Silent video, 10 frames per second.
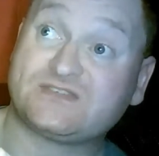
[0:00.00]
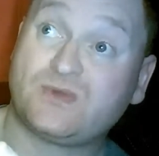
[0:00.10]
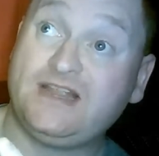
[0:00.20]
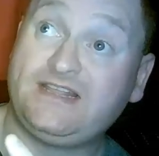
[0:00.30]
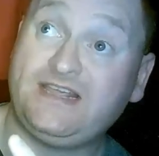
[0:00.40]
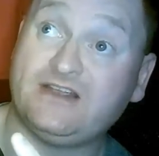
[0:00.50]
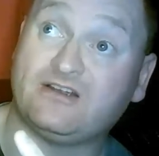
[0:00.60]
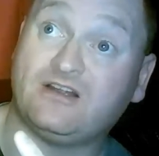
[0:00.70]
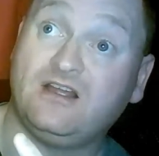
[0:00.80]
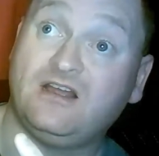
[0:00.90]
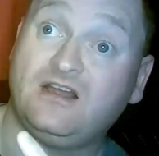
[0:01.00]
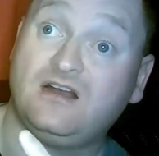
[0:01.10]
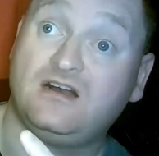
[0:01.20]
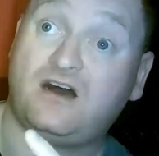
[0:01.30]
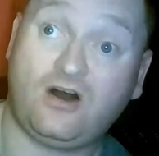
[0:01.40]
right here,
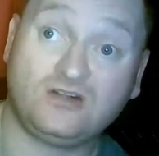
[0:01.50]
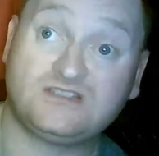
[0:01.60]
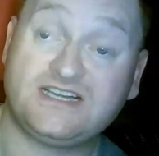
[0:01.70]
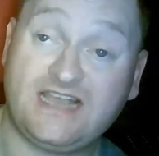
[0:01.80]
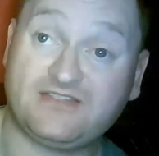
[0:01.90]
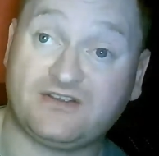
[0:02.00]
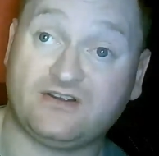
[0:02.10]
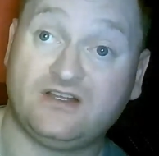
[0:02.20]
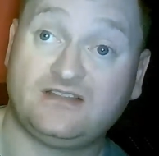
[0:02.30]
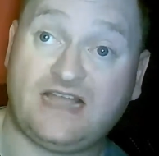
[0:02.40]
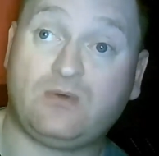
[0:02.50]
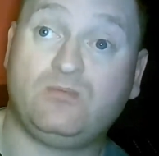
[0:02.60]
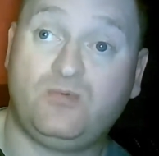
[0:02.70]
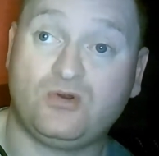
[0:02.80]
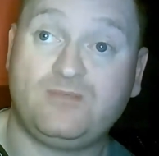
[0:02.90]
all together, that
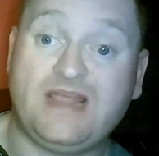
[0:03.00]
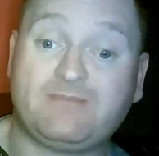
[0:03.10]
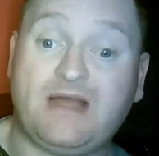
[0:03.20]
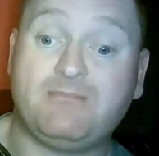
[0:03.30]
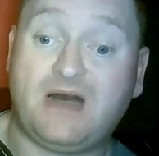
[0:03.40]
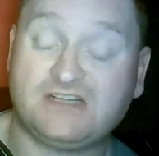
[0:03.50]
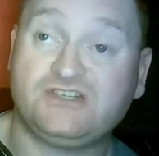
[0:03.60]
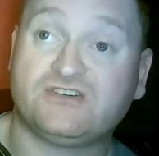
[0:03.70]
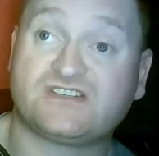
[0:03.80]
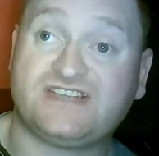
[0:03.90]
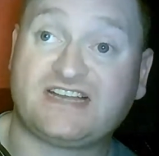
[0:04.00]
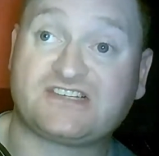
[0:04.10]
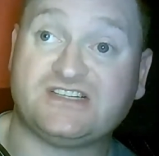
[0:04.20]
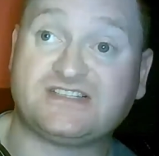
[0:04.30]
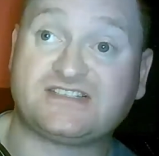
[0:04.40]
would make my modular
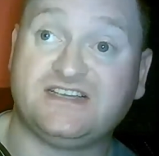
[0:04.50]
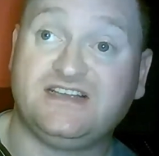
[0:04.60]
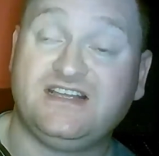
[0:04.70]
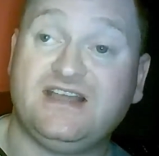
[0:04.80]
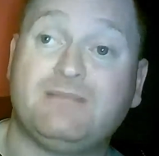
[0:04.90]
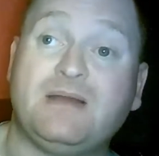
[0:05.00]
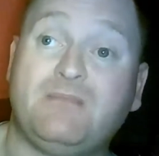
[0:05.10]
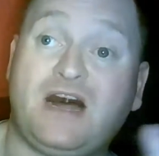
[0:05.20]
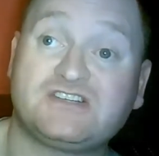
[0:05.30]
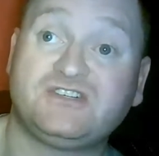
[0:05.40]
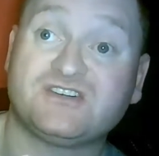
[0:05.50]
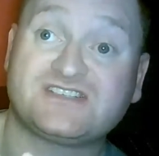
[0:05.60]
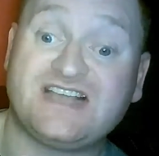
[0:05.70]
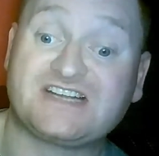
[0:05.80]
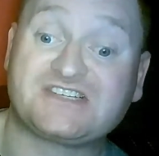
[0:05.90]
sections. My modular
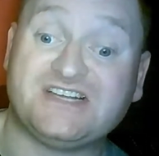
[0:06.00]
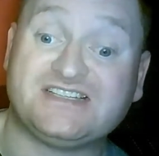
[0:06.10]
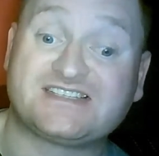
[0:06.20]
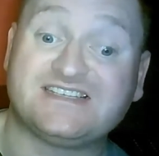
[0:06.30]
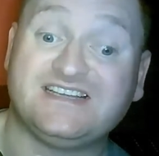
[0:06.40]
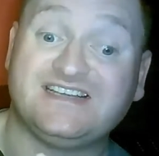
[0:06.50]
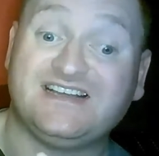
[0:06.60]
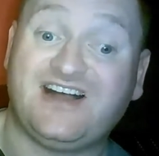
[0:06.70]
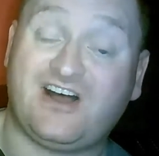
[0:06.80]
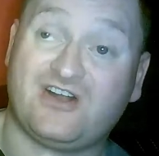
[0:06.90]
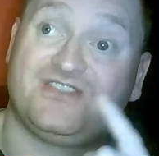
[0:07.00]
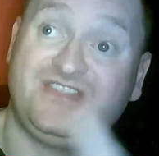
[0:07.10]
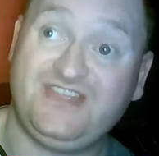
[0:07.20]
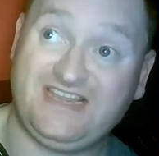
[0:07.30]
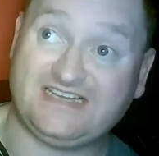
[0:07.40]
sections are
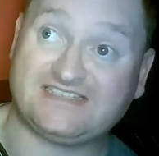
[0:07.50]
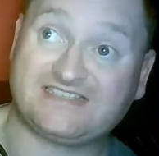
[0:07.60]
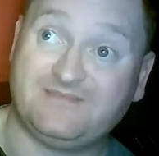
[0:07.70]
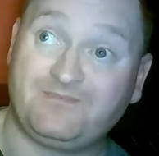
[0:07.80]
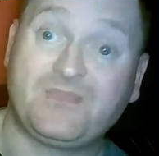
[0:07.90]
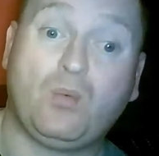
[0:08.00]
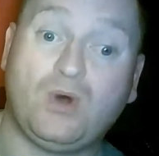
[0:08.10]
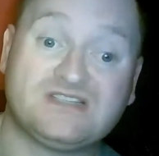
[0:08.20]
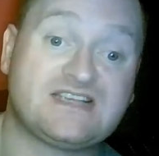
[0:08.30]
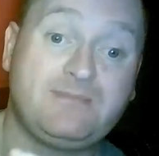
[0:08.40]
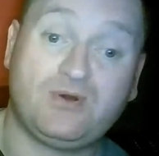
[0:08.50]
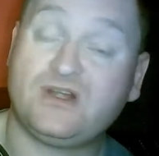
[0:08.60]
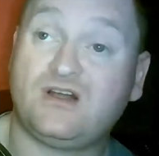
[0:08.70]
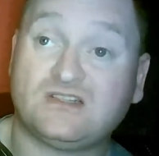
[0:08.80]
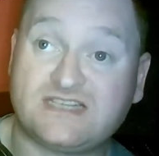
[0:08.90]
these. Once I put
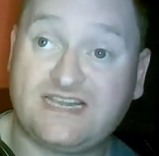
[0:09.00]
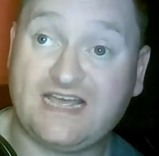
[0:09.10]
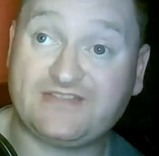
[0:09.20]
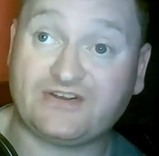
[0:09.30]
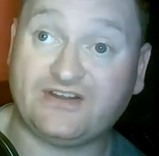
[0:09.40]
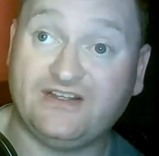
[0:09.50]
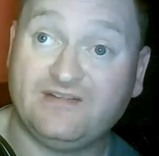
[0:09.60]
it all together,